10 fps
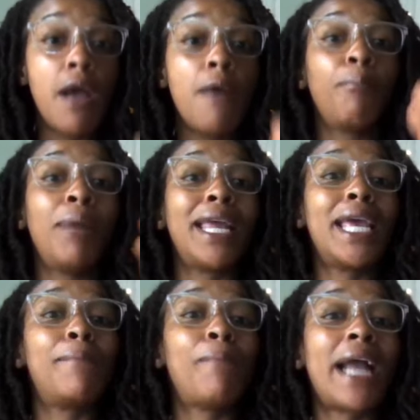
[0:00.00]
but
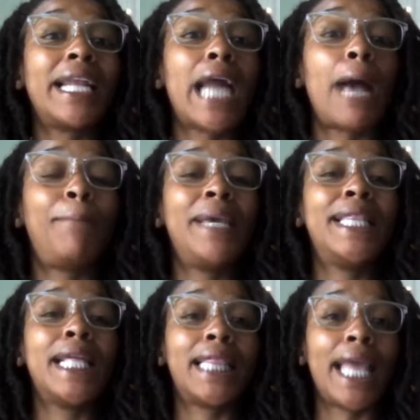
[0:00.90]
it might not be
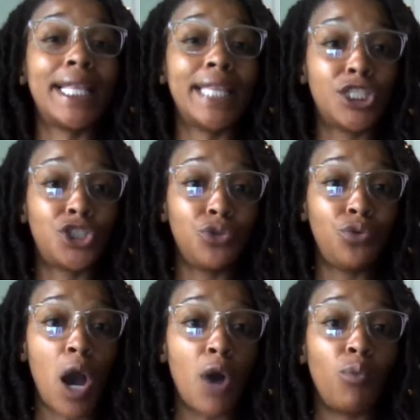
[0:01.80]
the thing that you
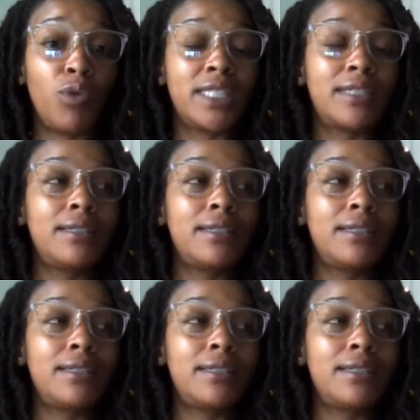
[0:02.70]
would